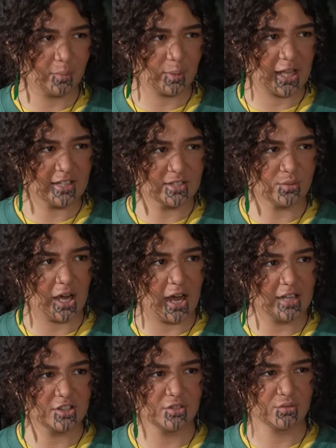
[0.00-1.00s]
a place where
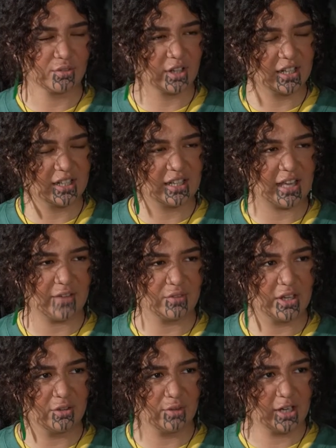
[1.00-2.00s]
I didn't really have
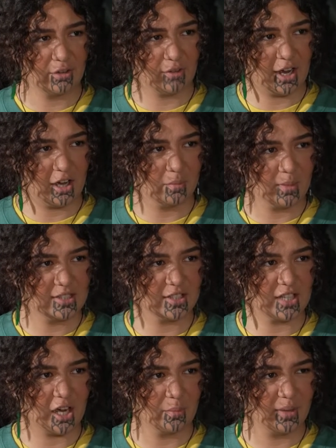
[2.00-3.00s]
anyone around me to
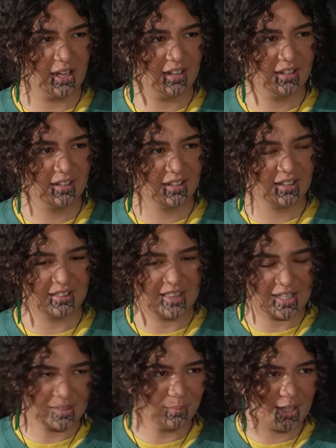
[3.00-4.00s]
tell me
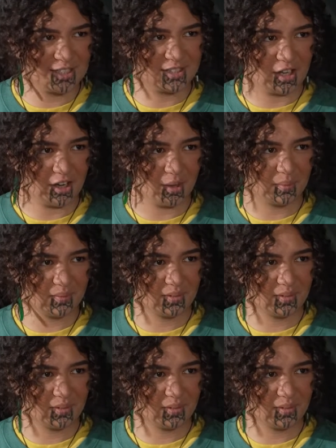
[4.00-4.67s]
that's messed up.